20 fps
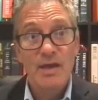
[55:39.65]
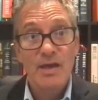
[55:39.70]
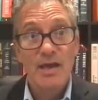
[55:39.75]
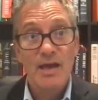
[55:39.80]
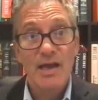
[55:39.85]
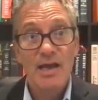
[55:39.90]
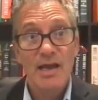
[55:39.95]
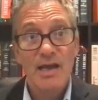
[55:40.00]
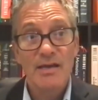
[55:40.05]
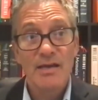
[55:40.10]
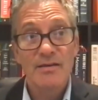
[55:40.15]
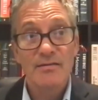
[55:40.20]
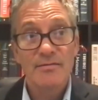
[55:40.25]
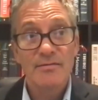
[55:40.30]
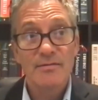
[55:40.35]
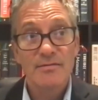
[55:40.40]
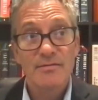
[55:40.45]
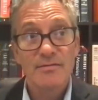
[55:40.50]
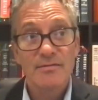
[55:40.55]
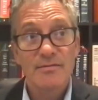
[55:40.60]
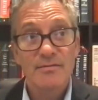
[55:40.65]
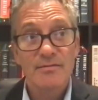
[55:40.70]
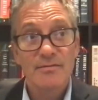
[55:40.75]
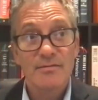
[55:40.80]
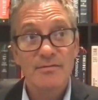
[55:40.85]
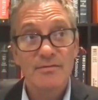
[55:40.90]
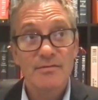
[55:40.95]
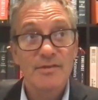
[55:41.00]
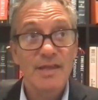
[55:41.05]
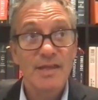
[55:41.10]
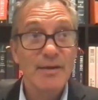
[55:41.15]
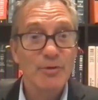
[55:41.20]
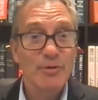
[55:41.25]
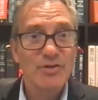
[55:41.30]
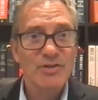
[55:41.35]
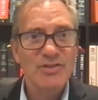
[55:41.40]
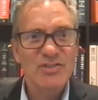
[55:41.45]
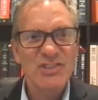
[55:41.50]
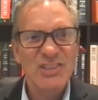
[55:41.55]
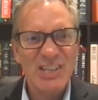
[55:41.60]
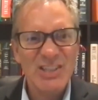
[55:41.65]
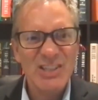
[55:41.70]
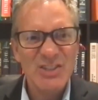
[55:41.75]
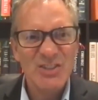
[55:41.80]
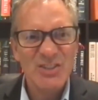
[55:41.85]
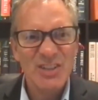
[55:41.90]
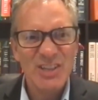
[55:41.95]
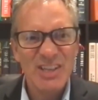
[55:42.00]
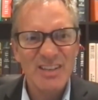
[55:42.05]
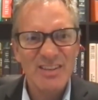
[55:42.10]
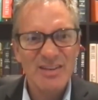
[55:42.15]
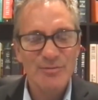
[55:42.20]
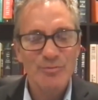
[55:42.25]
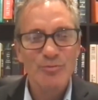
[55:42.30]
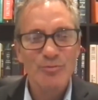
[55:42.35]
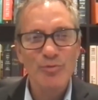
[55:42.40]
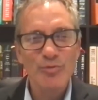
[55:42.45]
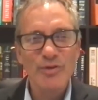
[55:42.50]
And they were essentially the